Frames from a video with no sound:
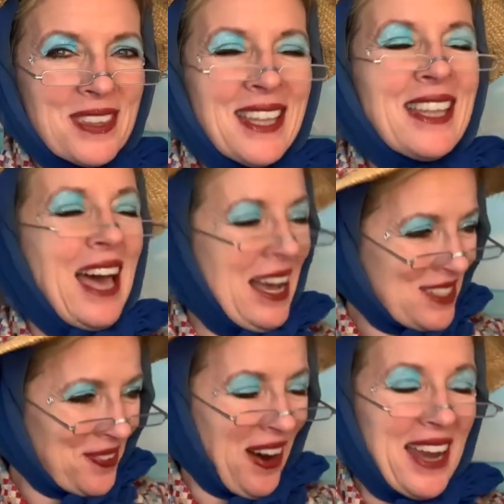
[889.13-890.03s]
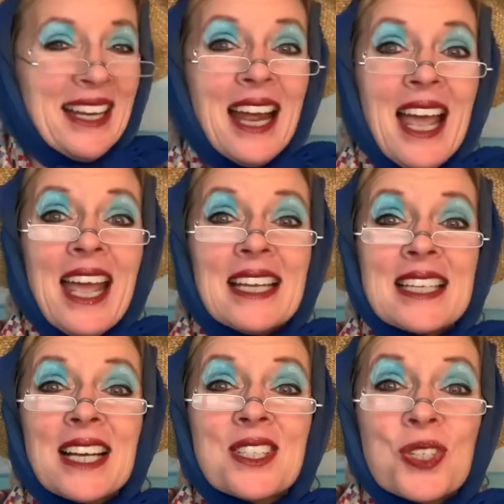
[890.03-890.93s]
That's right. It's
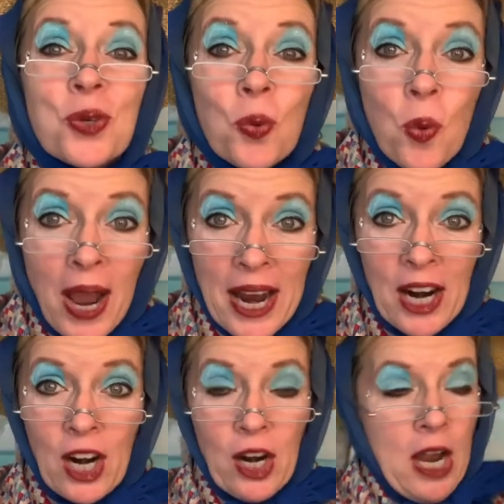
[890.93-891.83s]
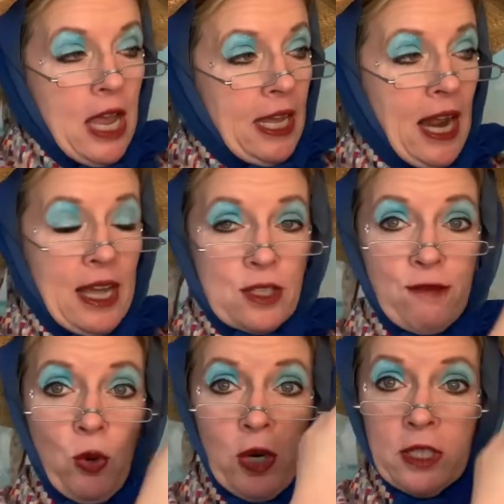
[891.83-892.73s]
a square. It has
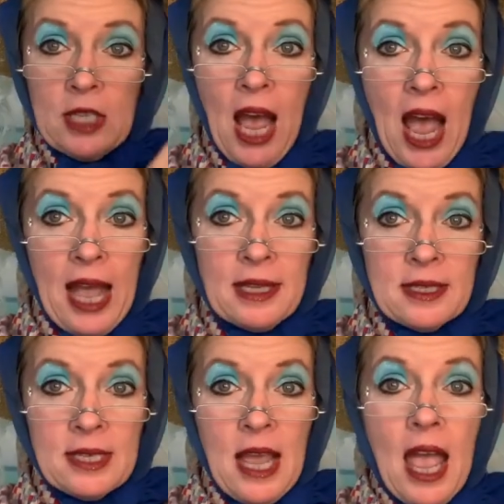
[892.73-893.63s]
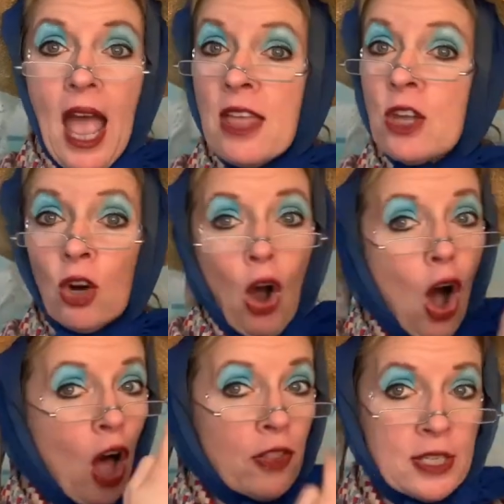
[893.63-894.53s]
four sides, and they're
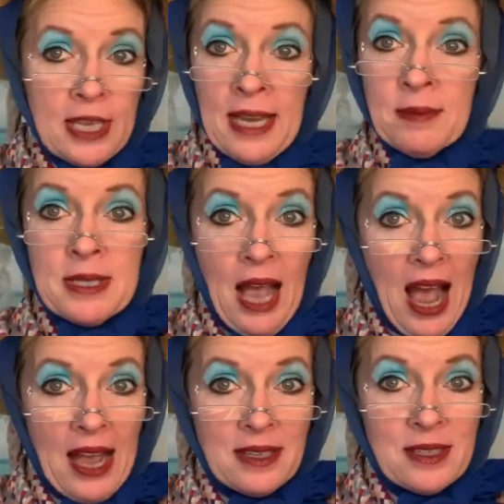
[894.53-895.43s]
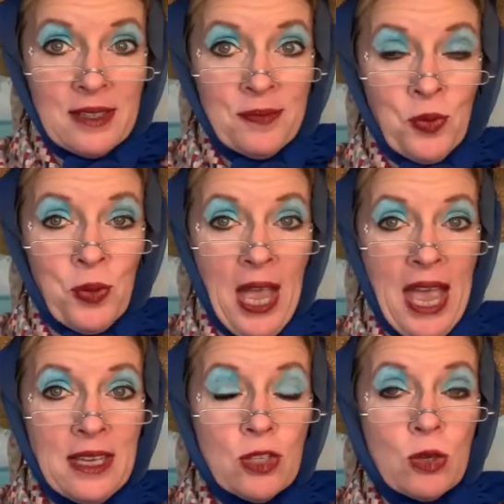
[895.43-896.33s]
all the same size.
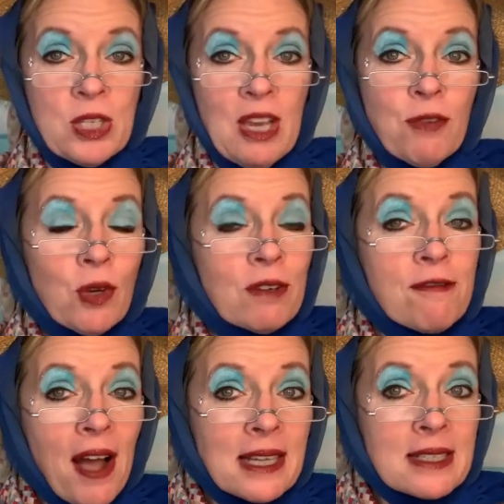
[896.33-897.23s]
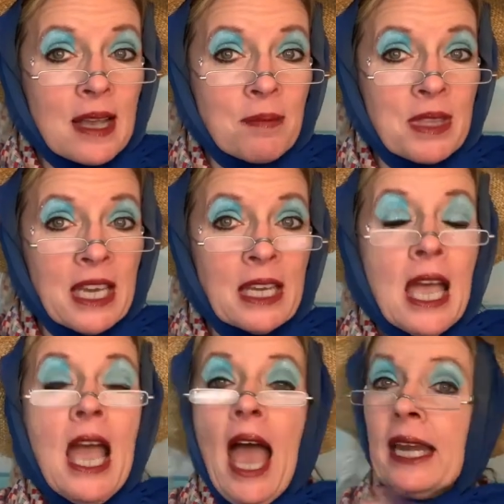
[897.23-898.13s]
Okay, so see if you can find something,
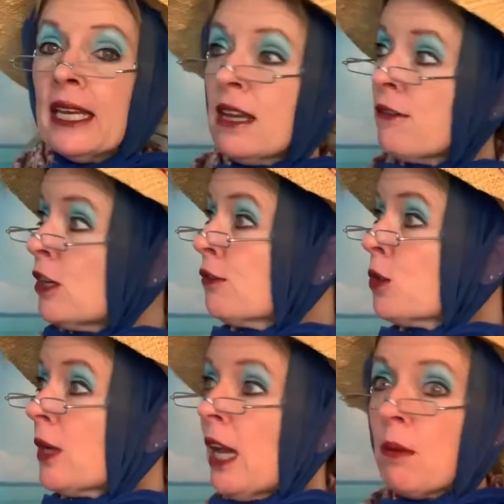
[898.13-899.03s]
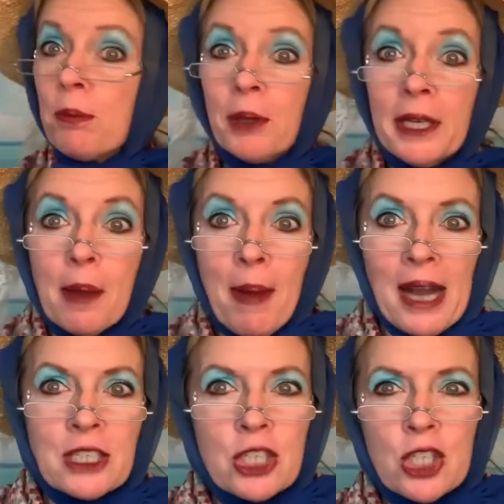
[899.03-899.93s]
and even if you can't bring it
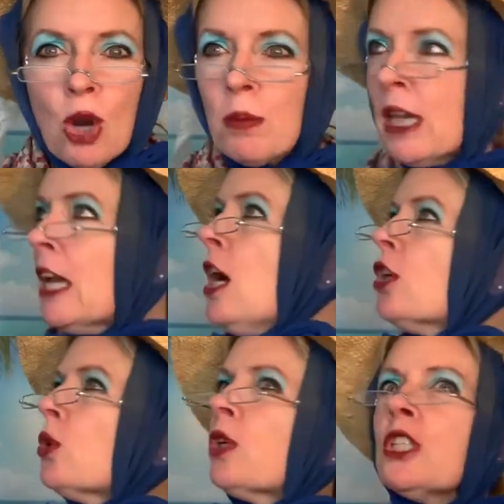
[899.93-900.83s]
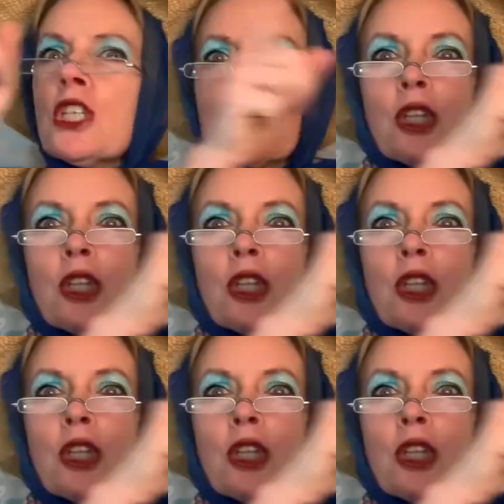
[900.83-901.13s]
back to show me, you can just